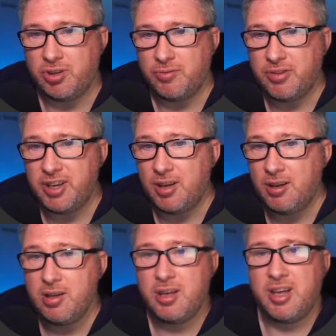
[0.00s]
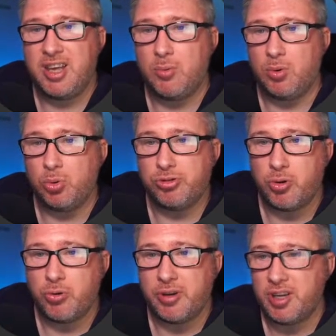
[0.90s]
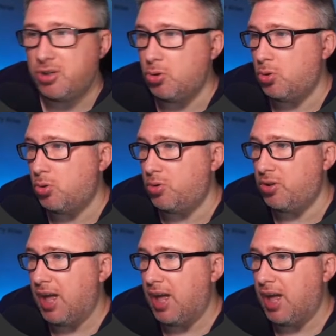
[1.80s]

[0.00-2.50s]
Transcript: configure, it will also create your